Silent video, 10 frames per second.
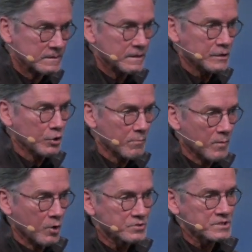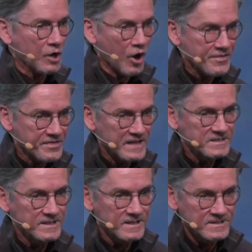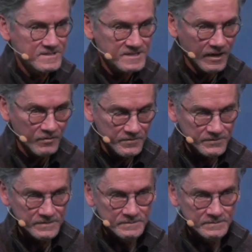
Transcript: your most authentic self,